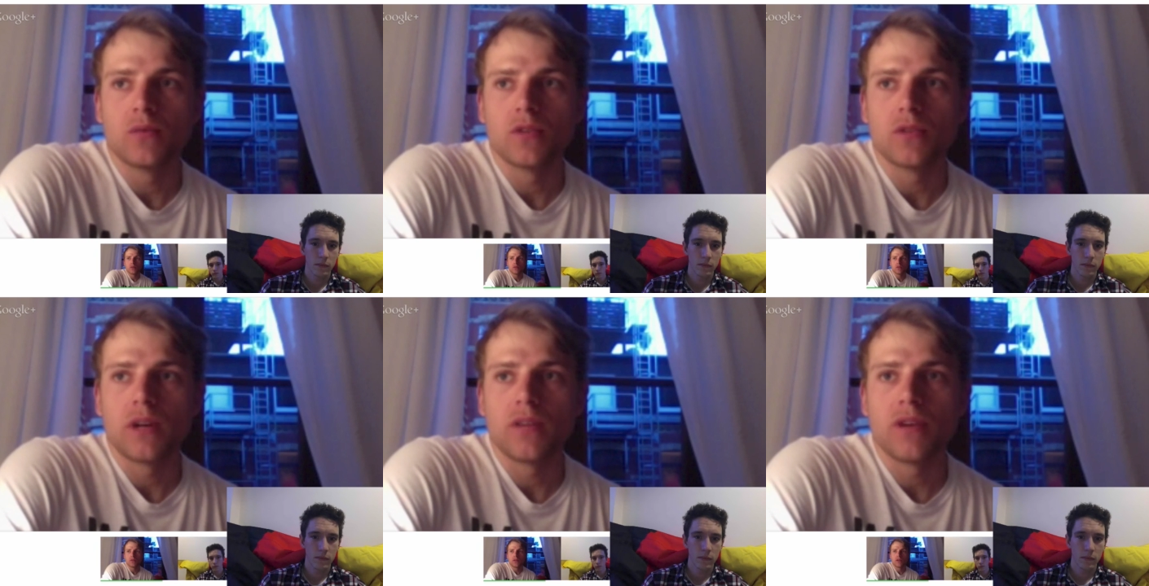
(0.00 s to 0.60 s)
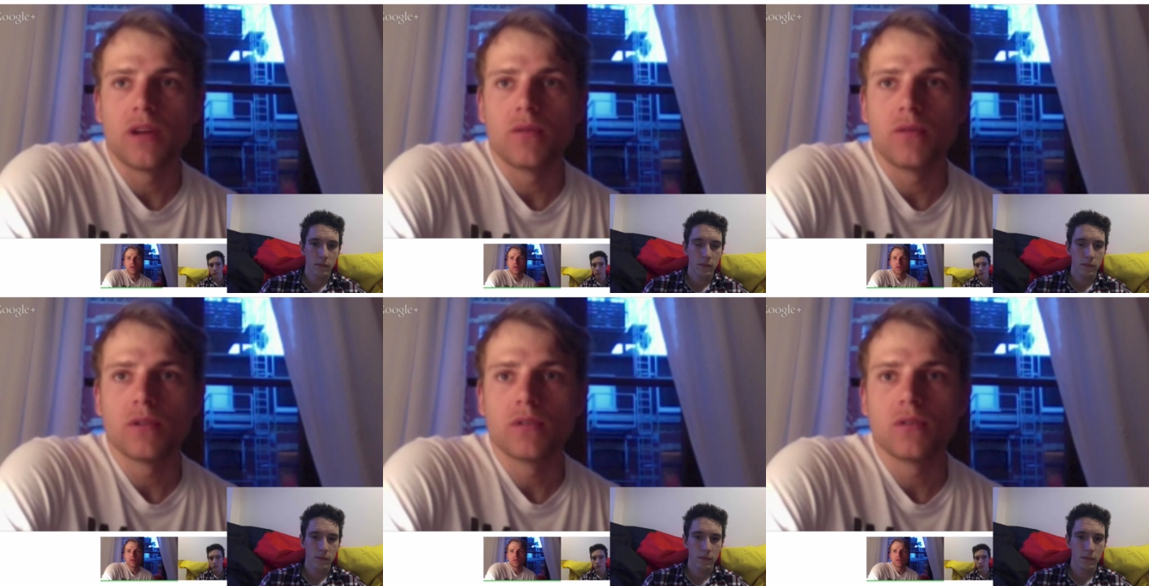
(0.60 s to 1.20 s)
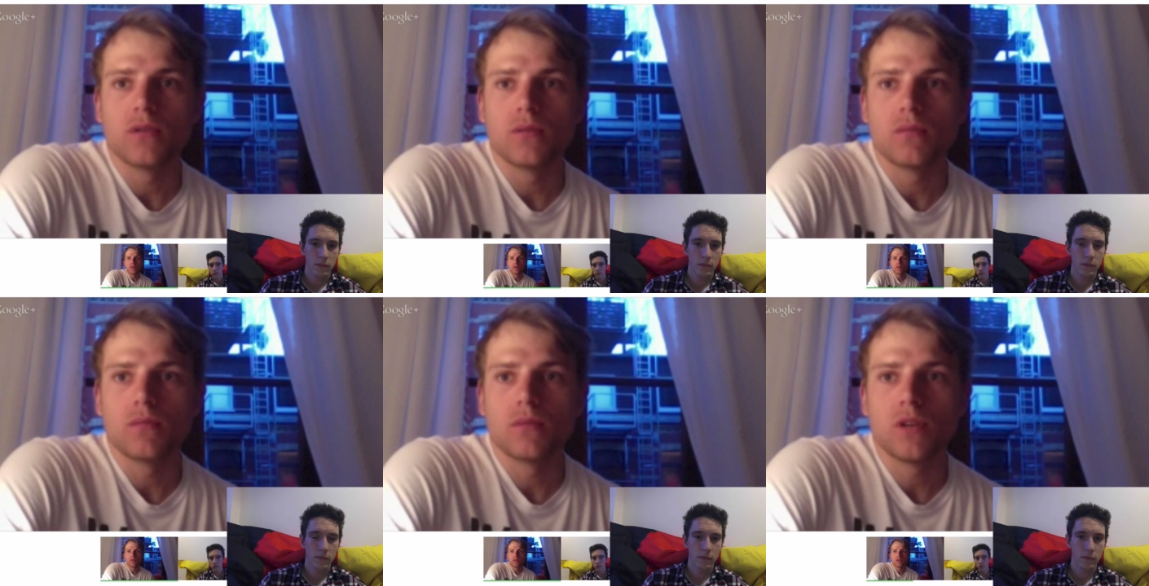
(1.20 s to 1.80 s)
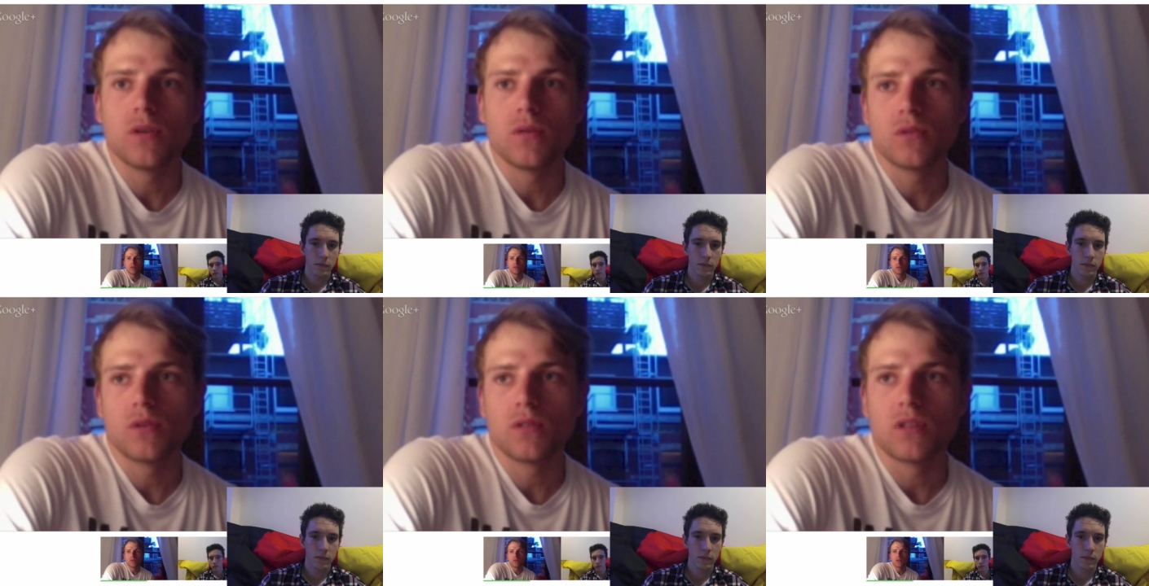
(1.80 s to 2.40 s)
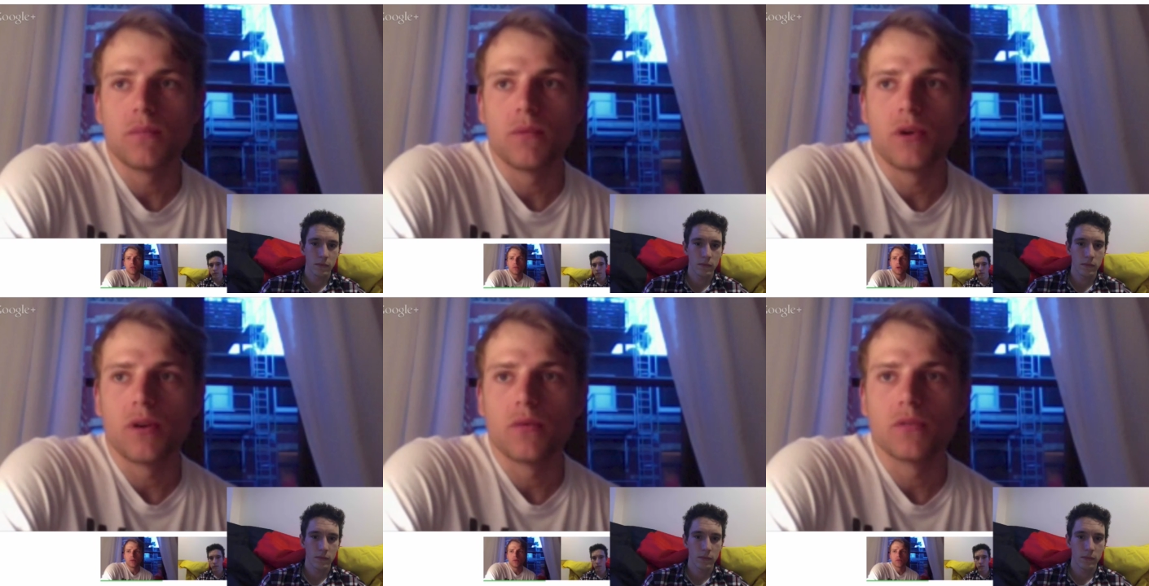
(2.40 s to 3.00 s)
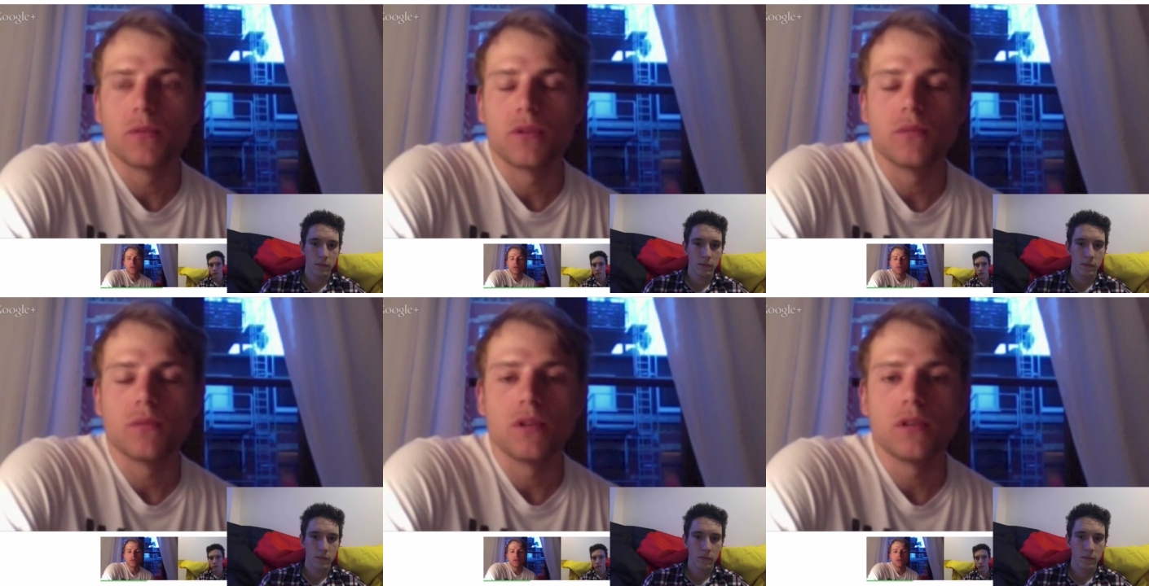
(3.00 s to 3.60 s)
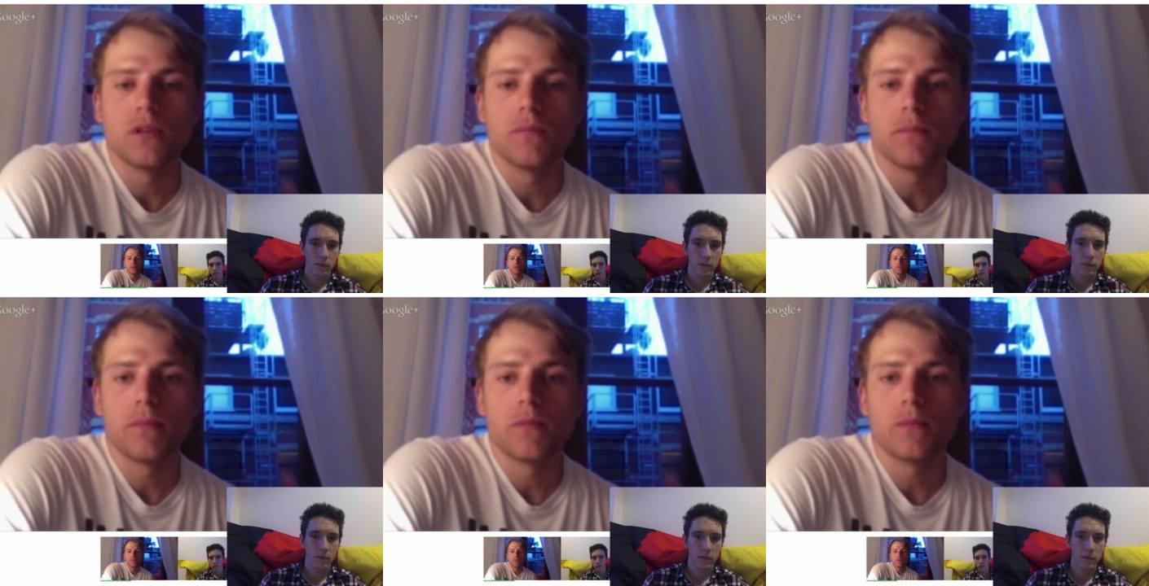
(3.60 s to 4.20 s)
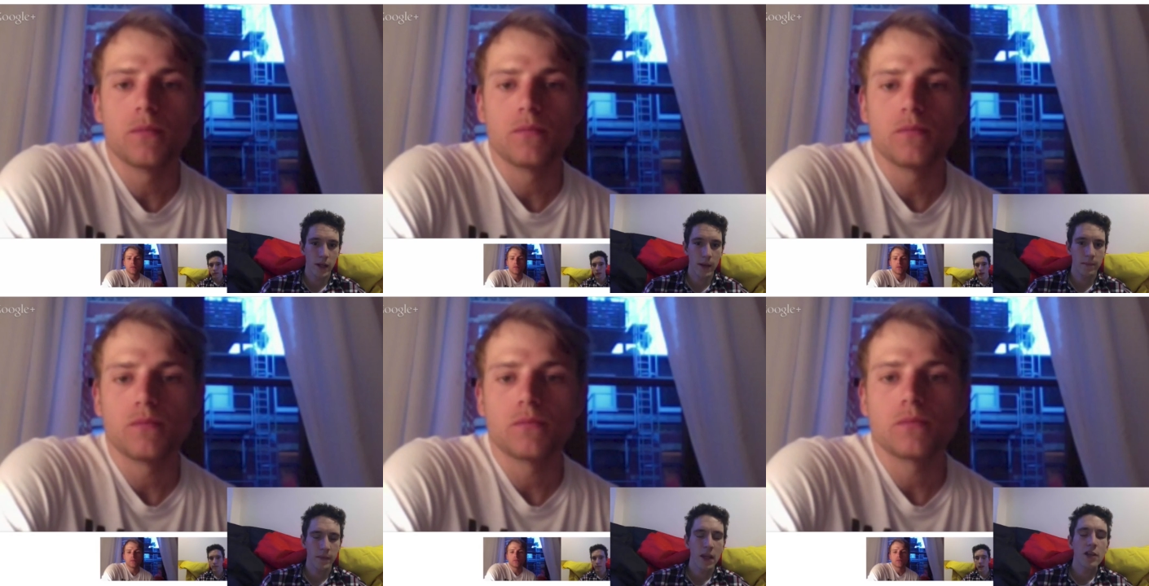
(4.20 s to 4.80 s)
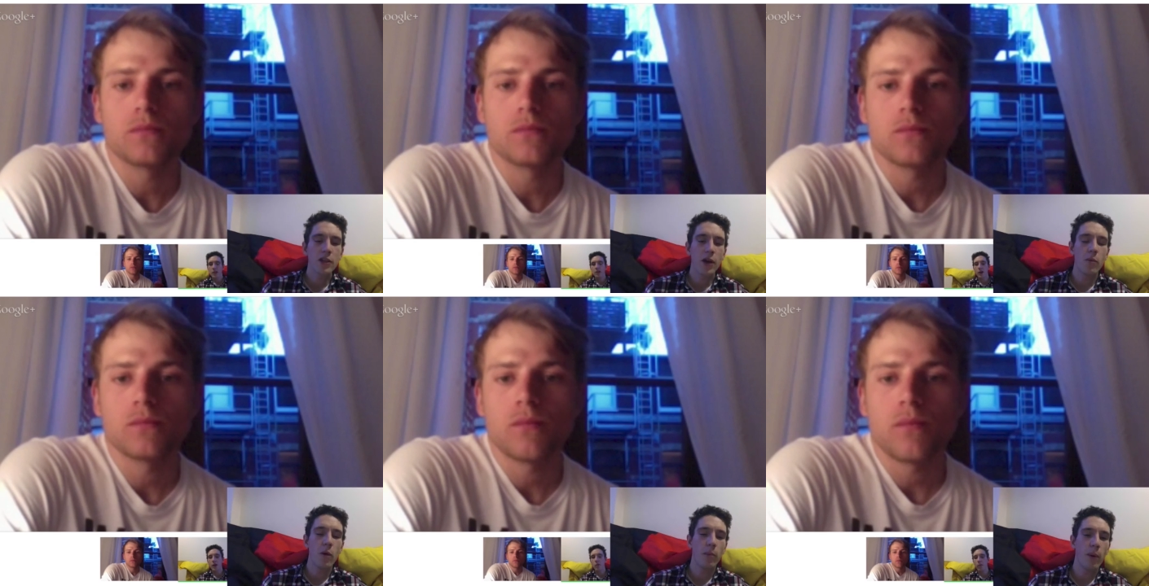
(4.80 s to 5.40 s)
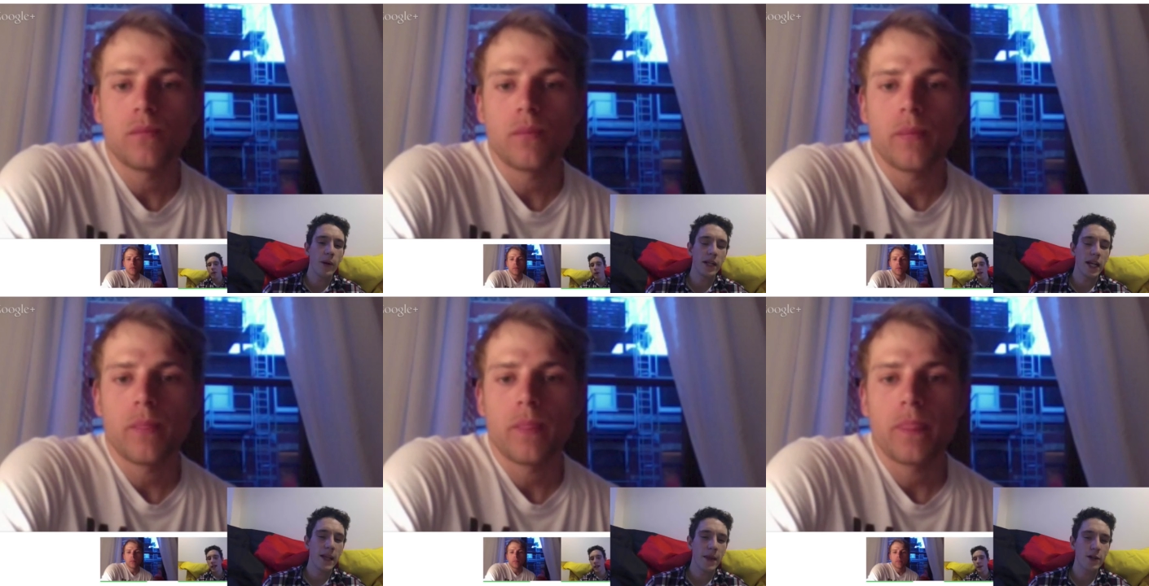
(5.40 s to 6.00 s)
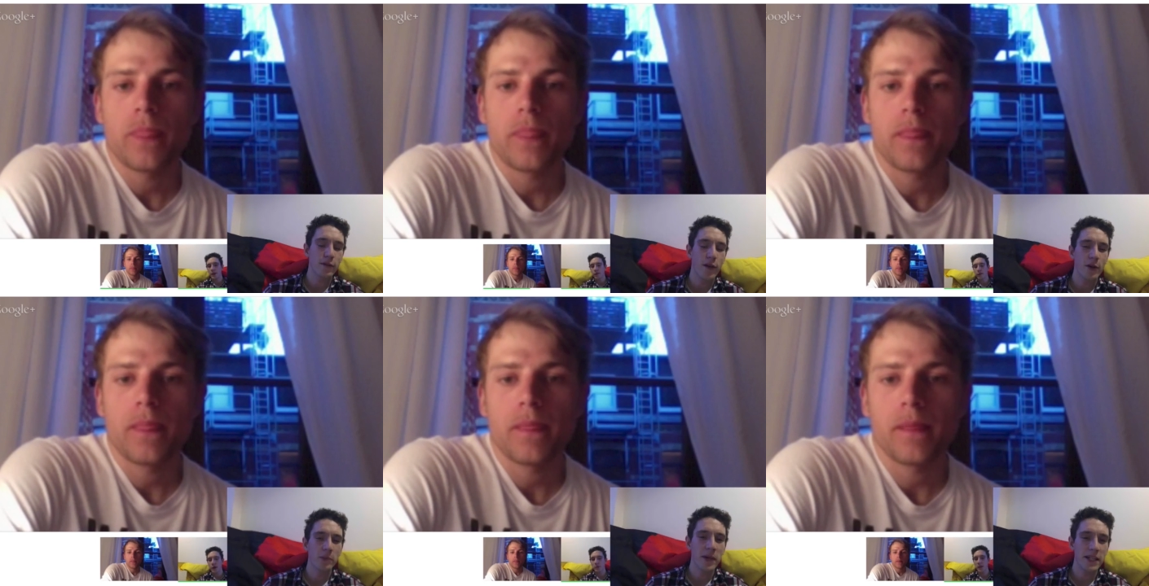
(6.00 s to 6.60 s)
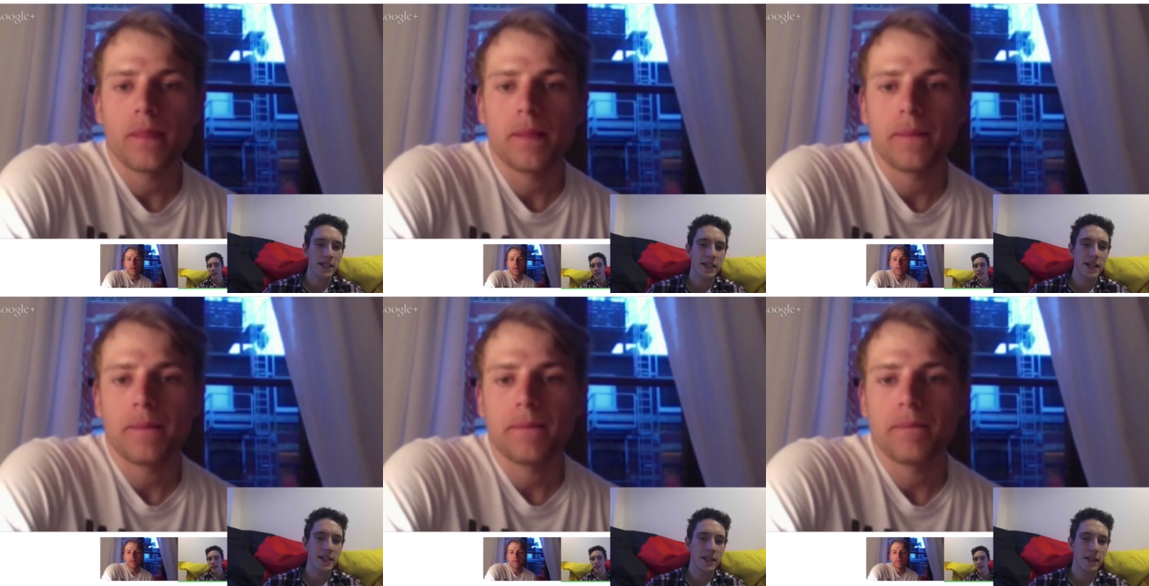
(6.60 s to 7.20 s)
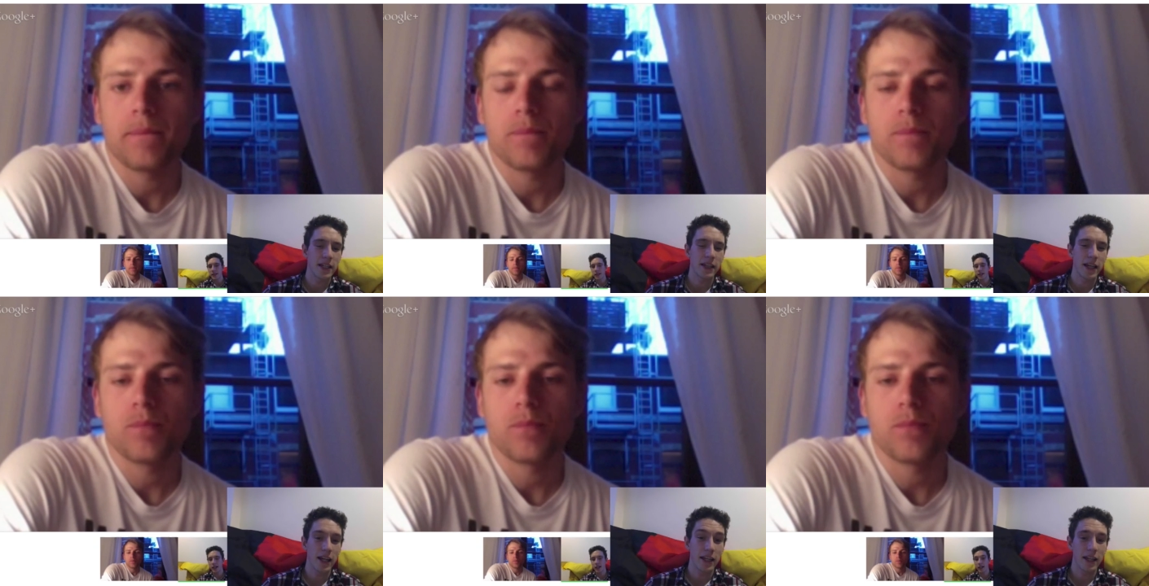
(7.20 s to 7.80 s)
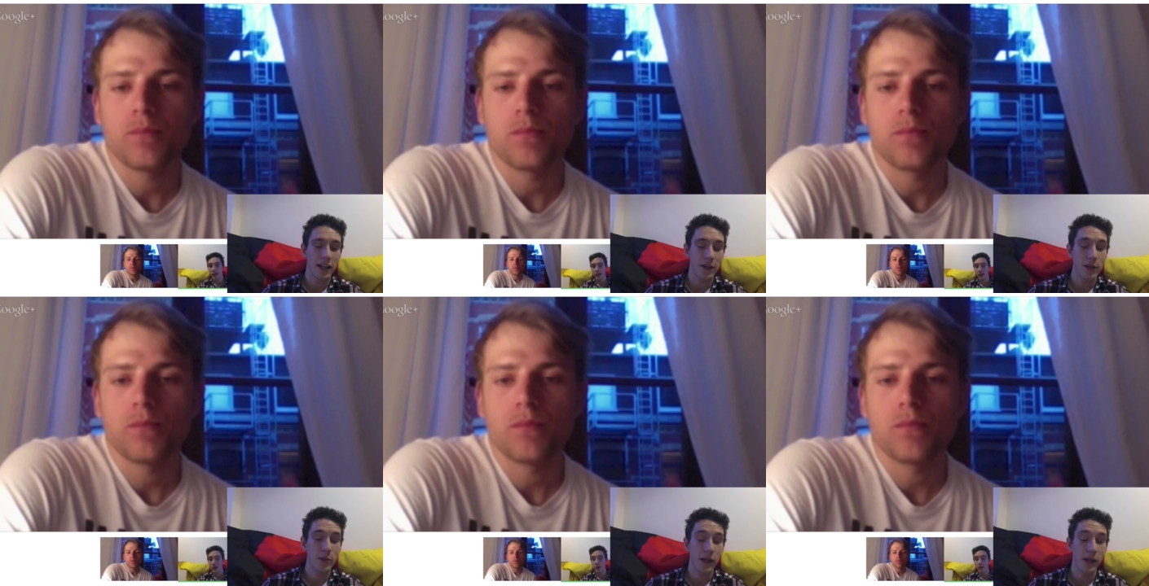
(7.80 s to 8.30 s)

Speaker 1: a great favorite, so he took some uh, responsibility.
Speaker 2: Yeah. So, at what point in those final meters, then, did you think that you know you were